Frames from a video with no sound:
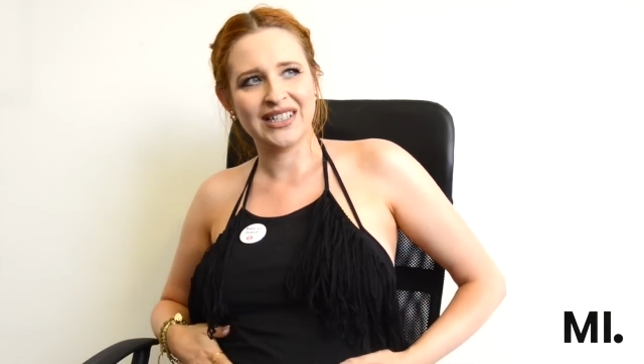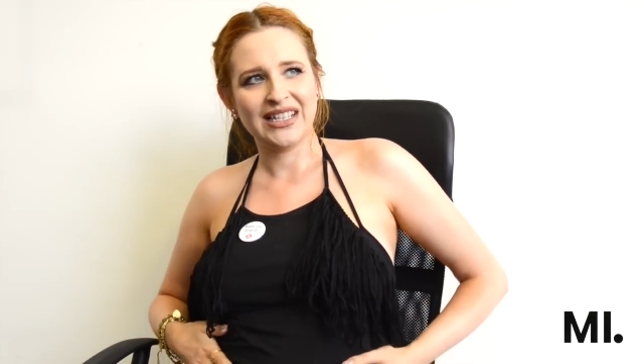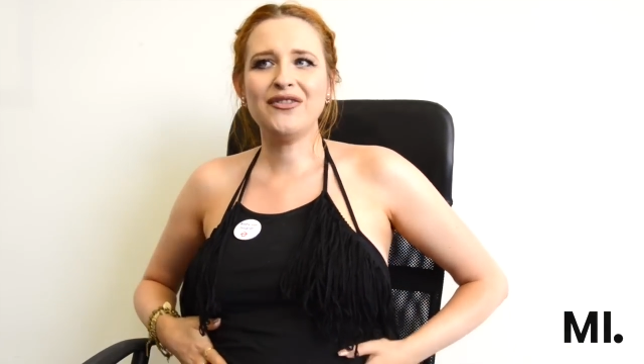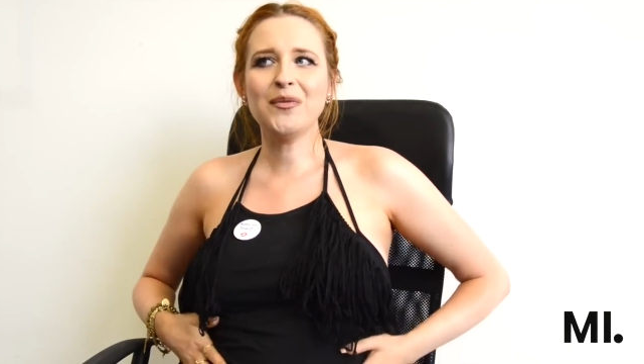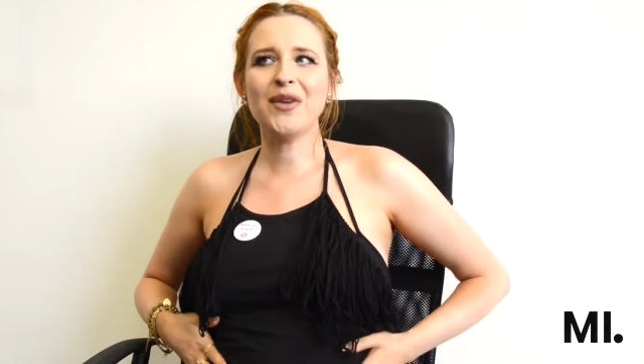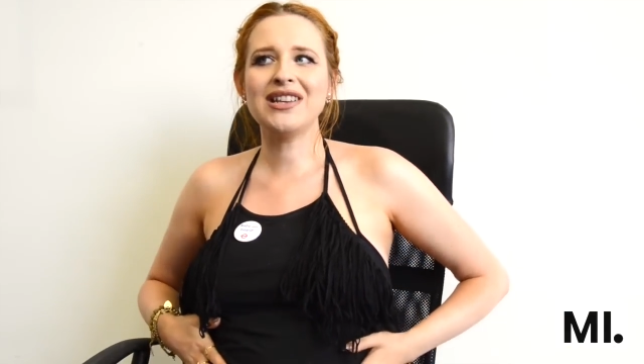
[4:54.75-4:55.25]

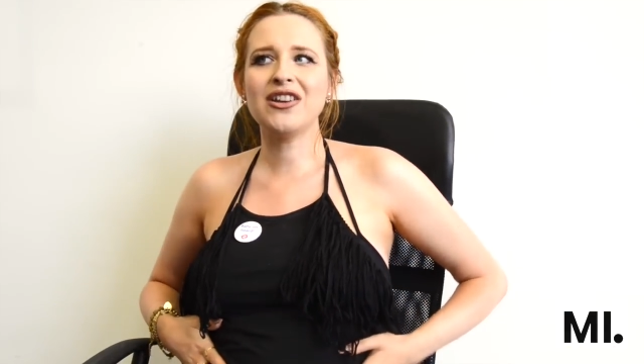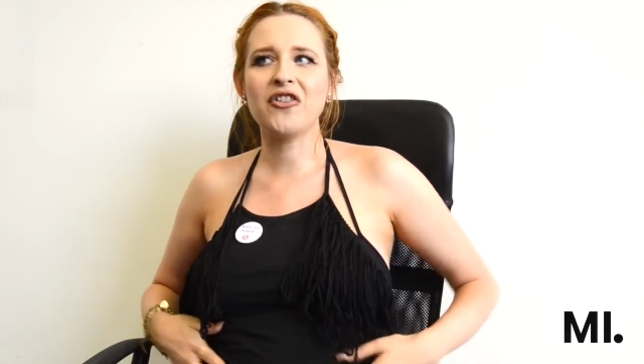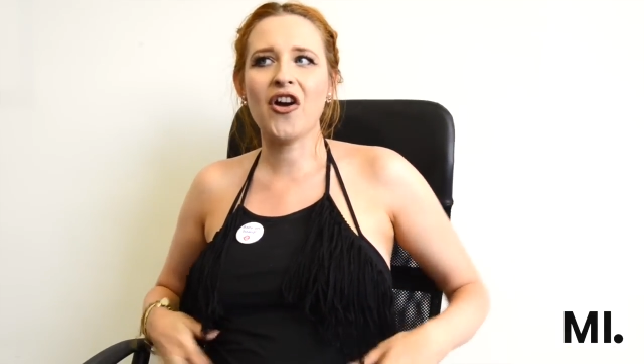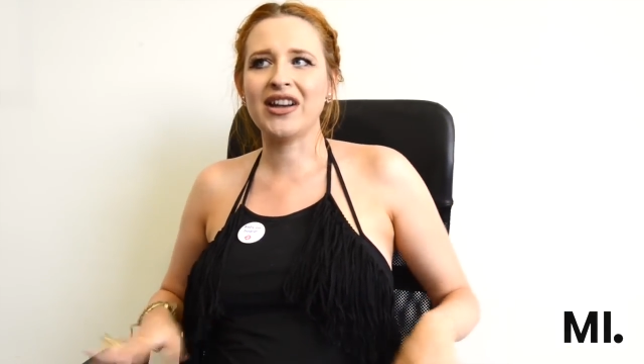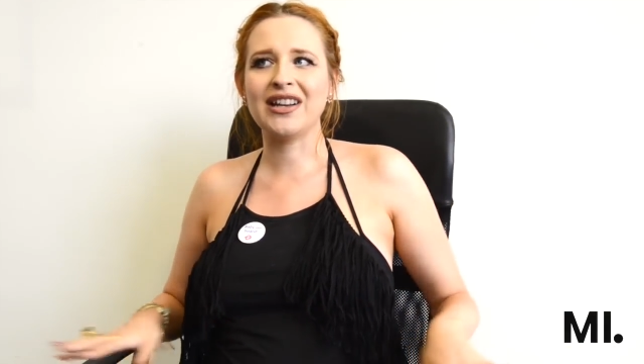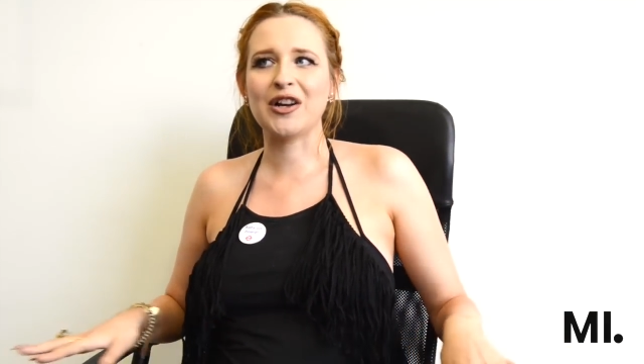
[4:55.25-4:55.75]
Even when you're
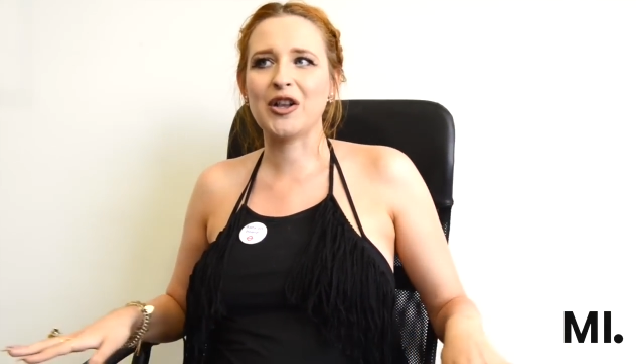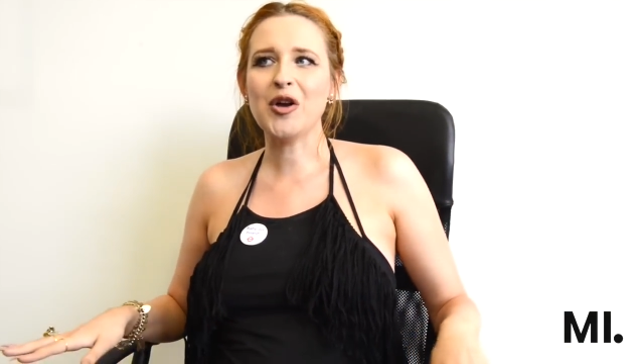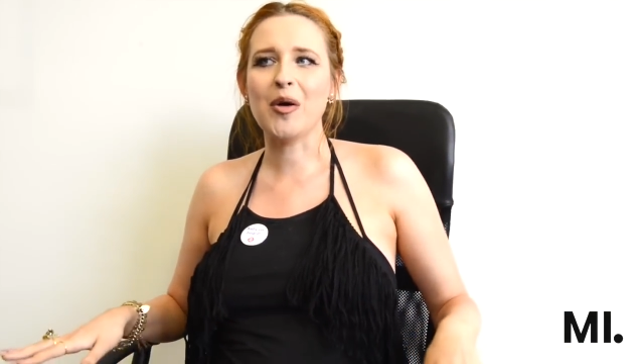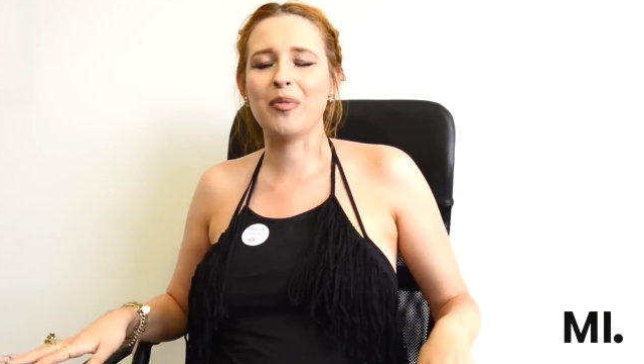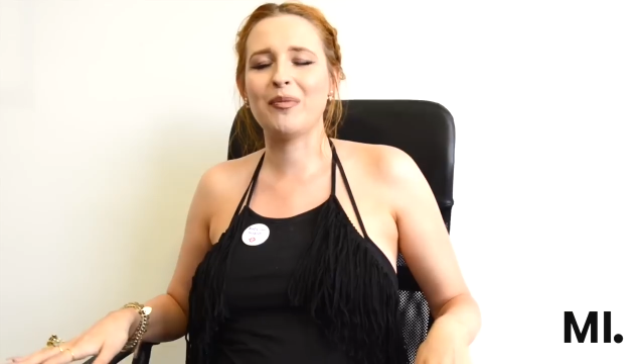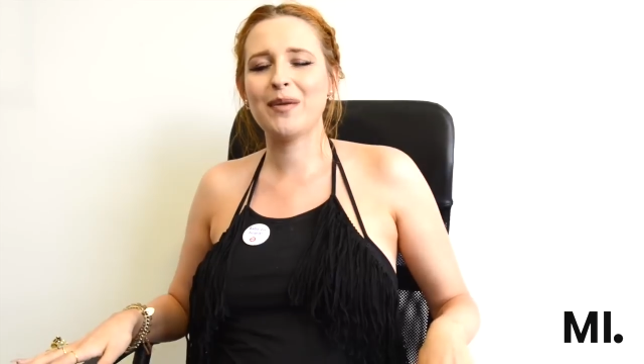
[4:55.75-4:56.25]
not in a
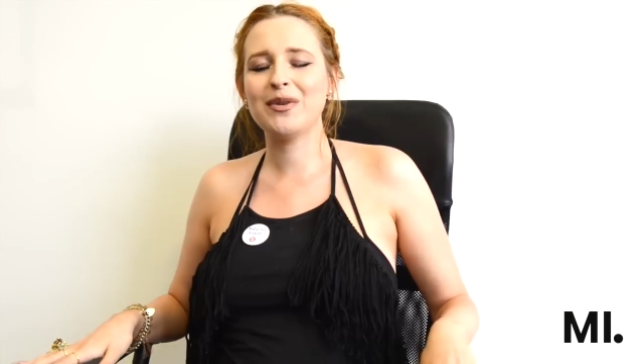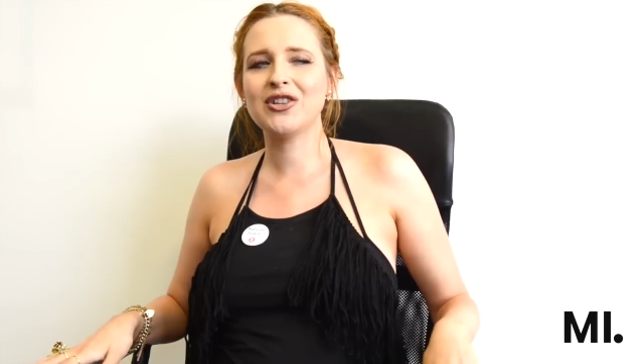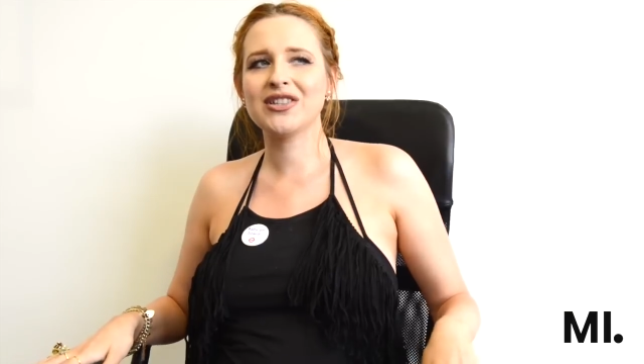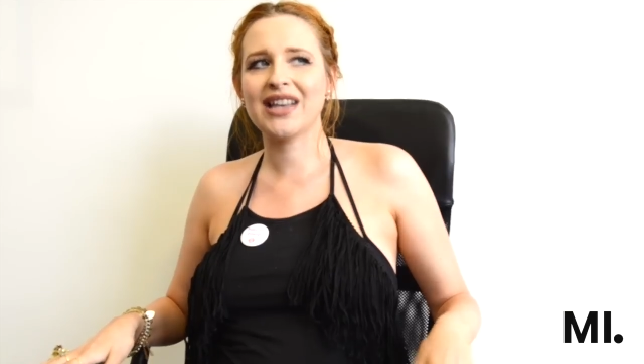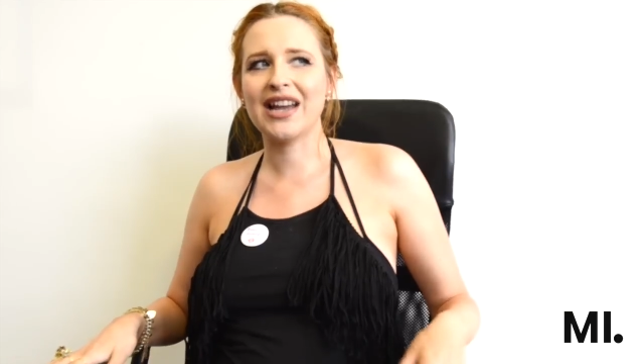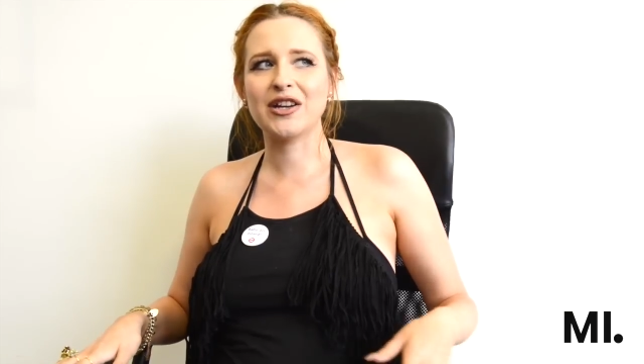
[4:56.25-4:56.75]
club, maybe
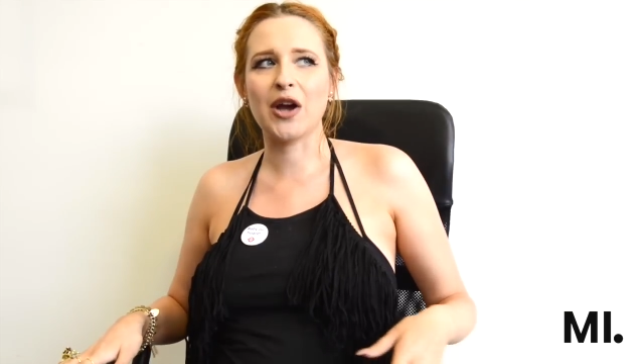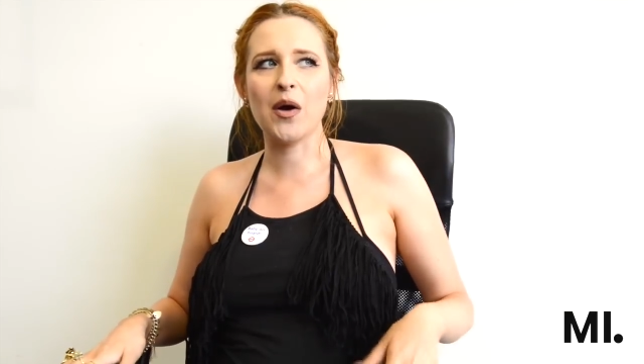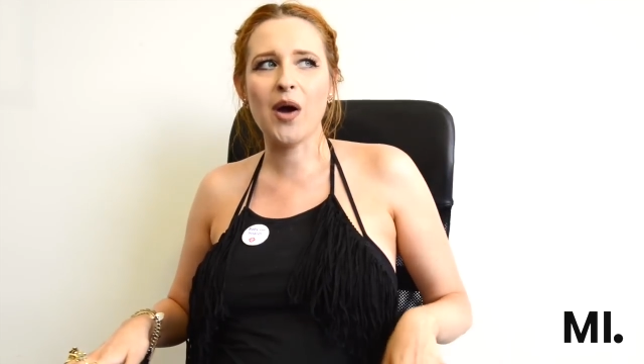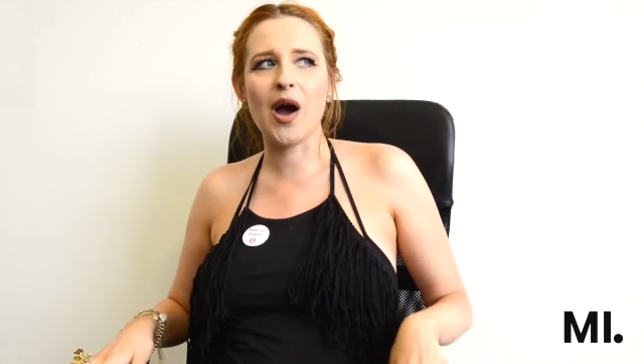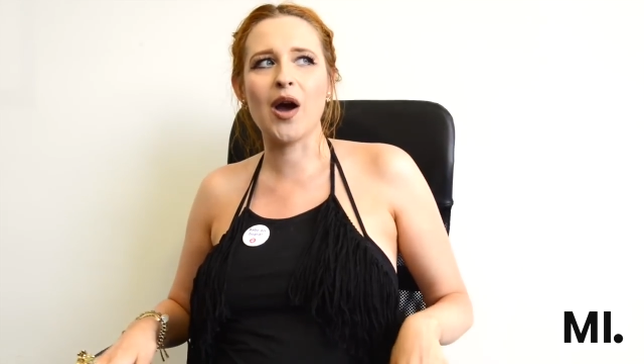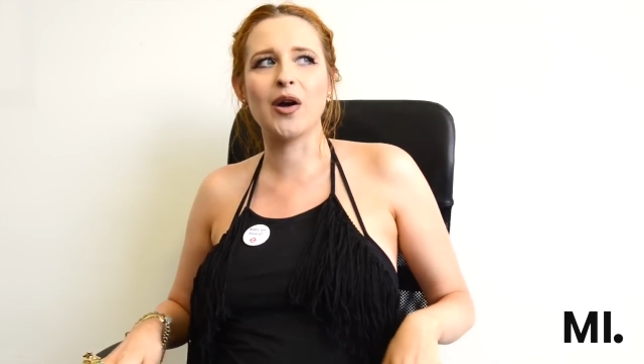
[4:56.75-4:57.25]
just like go
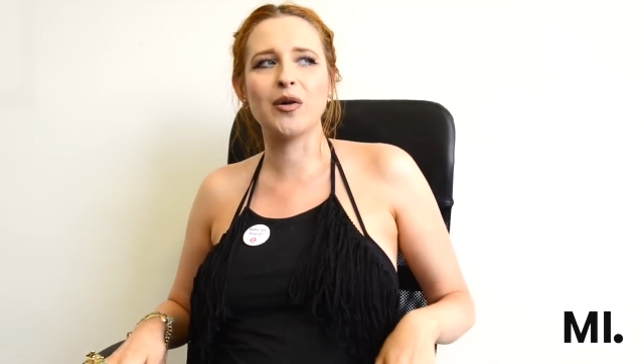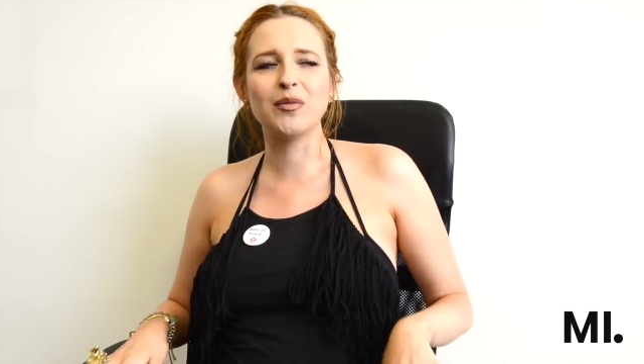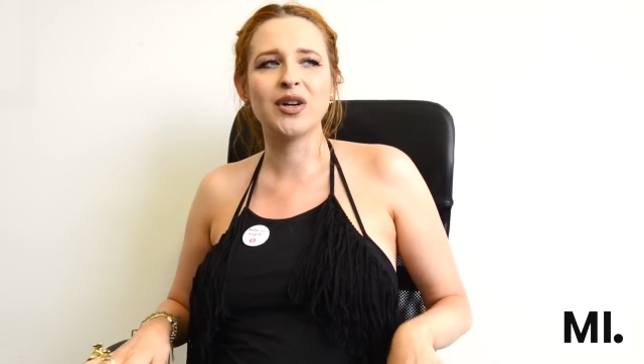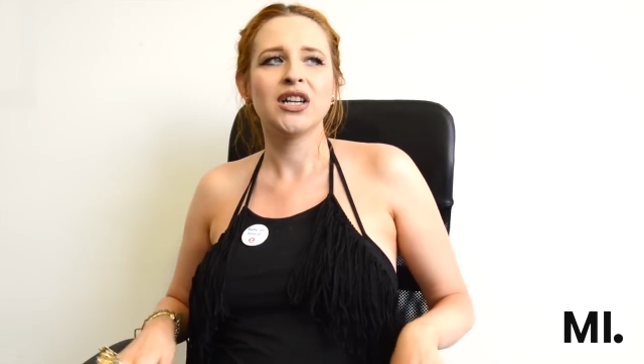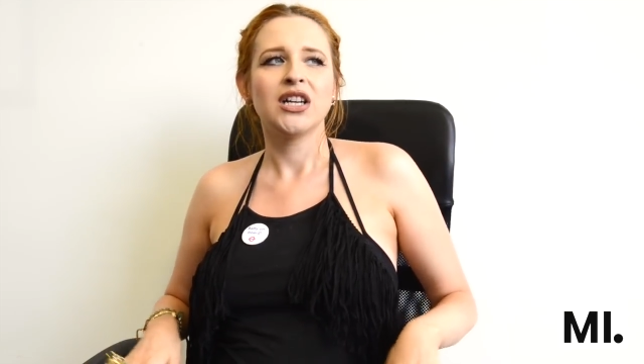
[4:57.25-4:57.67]
home,